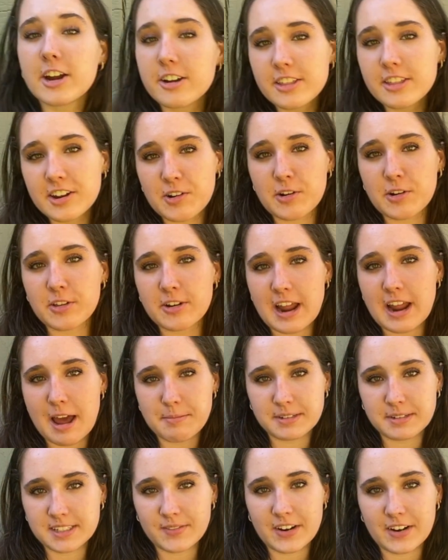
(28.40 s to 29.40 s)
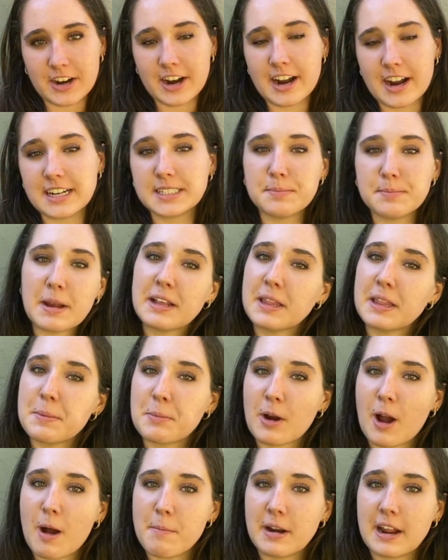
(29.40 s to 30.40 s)
in the Northern Hemisphere, it is mainly
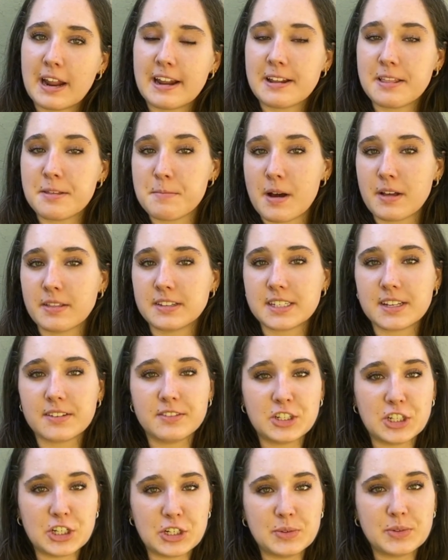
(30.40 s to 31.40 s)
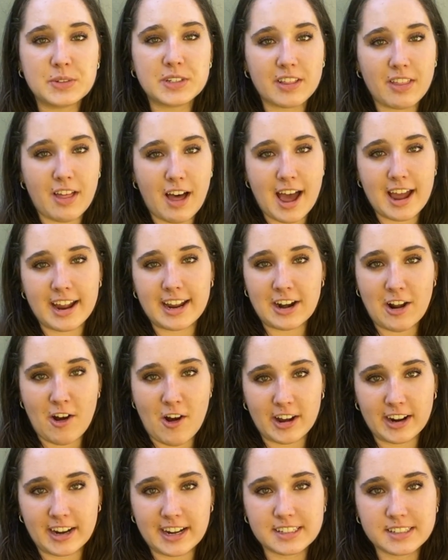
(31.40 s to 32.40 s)
prominent in the months of June, July, and
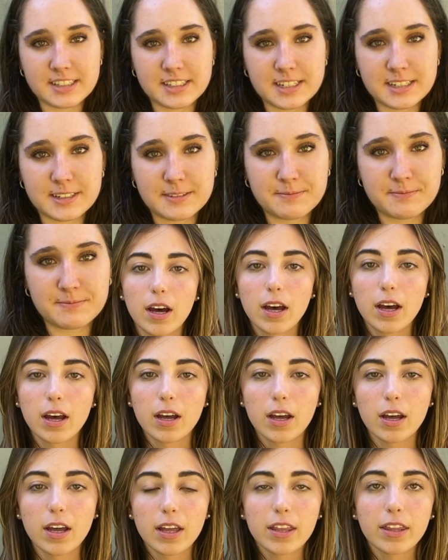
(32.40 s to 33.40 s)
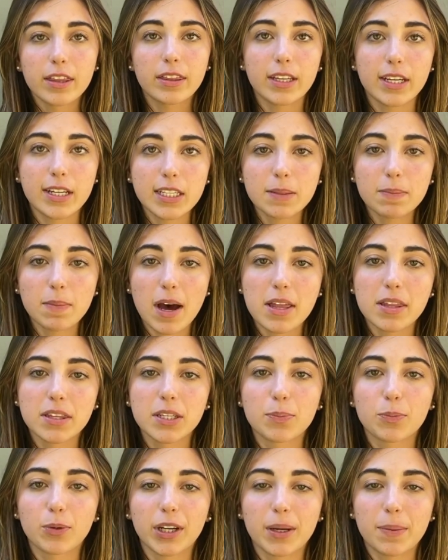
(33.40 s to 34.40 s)
August. These months
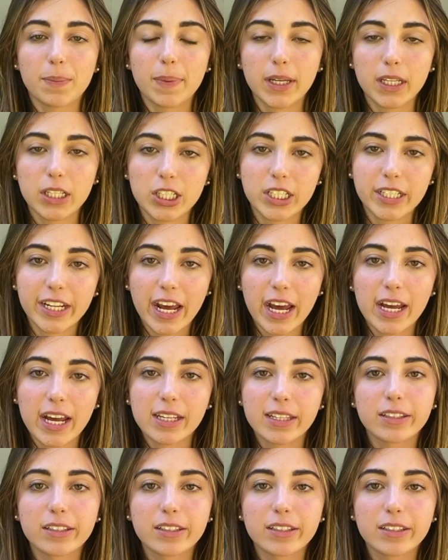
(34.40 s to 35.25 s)
bring beach days,